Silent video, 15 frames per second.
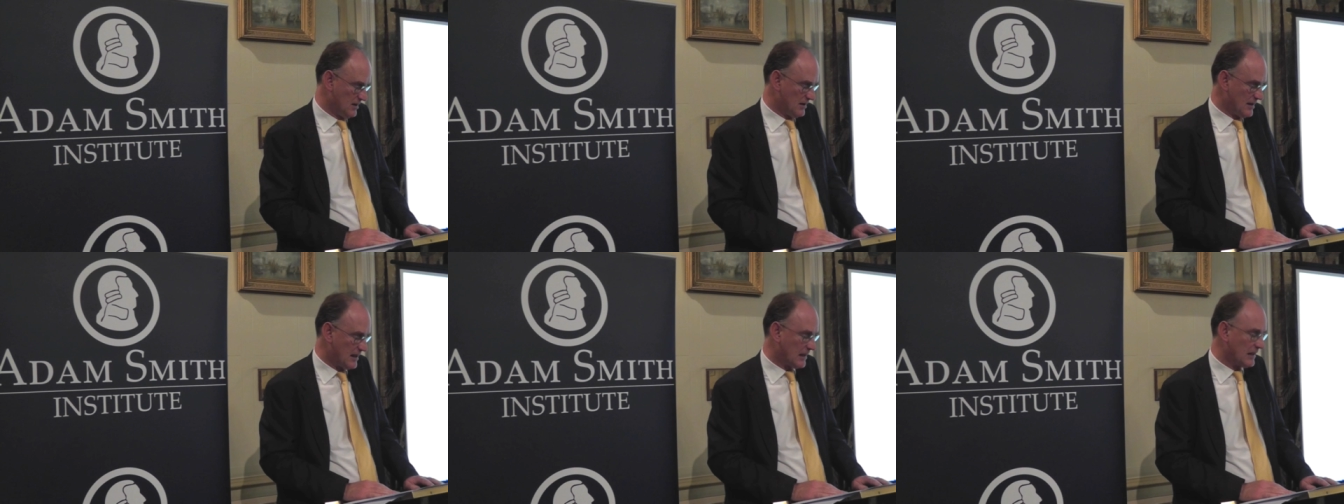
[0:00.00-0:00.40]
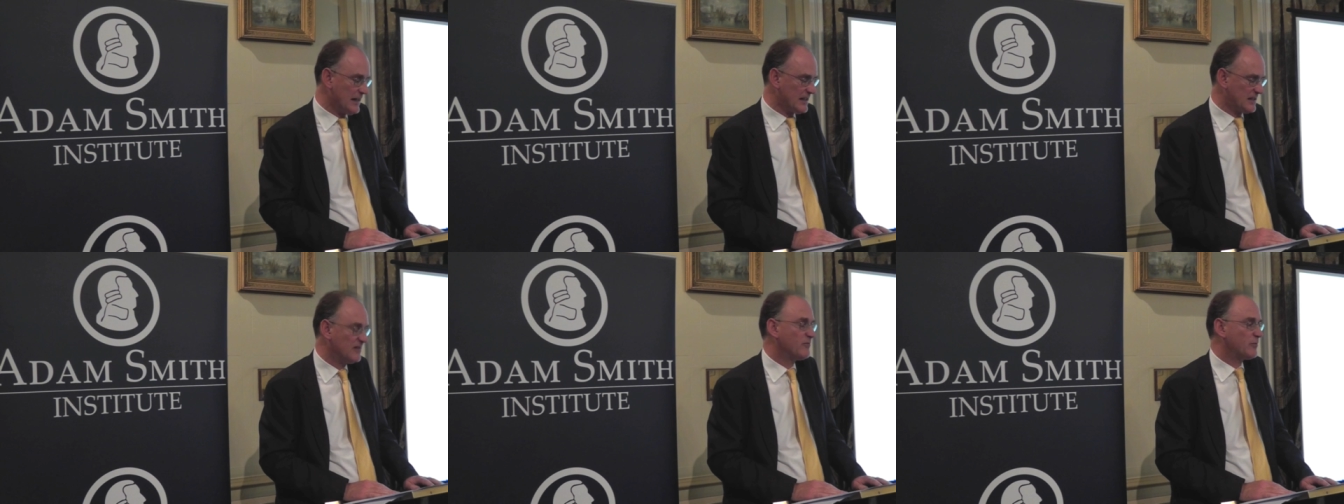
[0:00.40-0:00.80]
Their
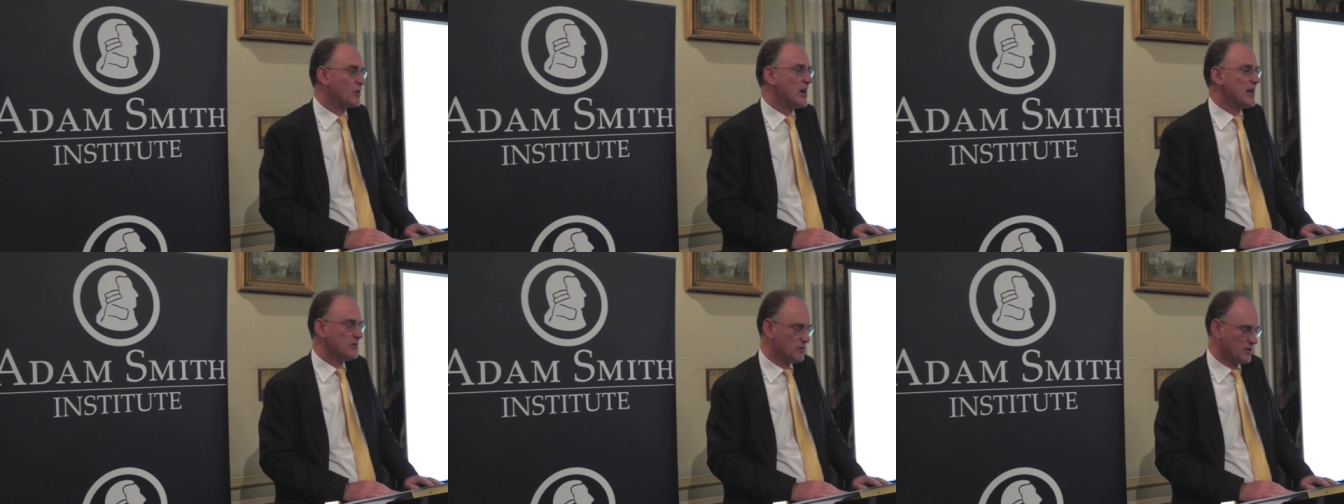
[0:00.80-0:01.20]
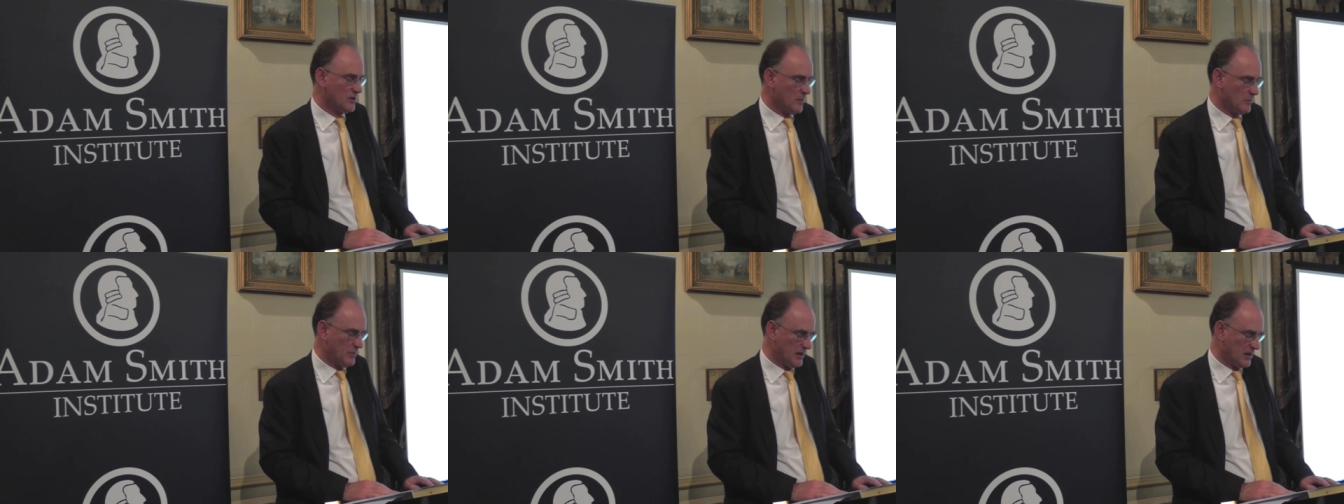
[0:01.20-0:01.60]
collective brain was
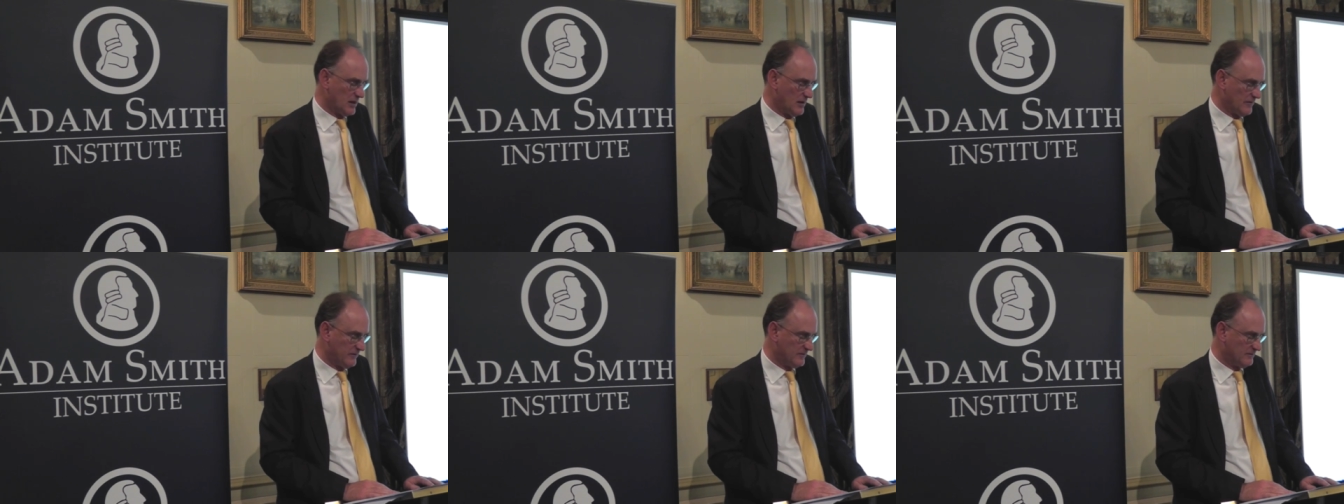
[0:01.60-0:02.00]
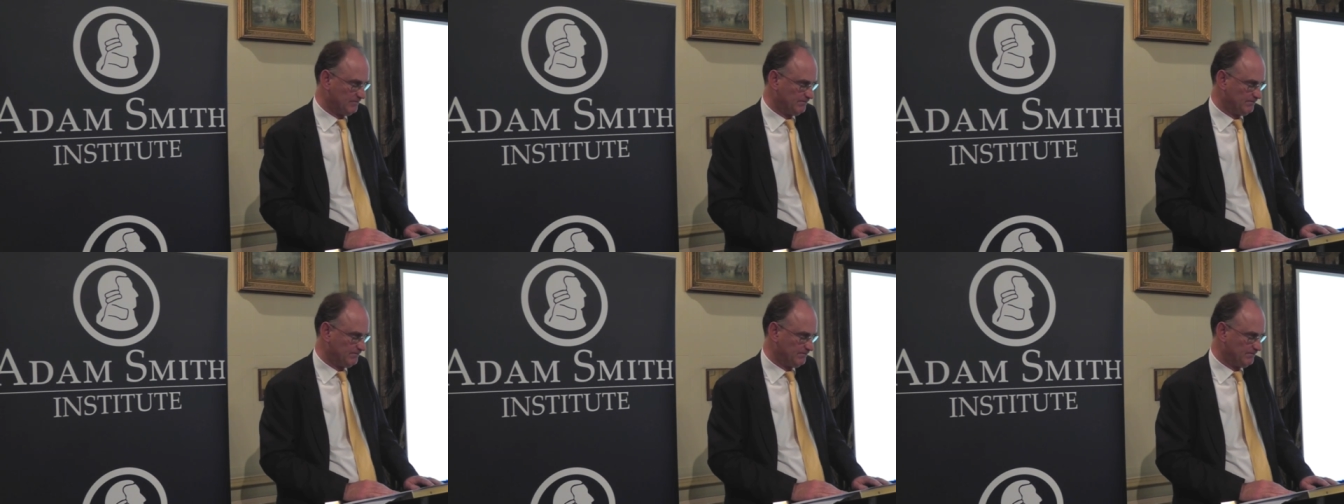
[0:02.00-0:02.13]
not big enough.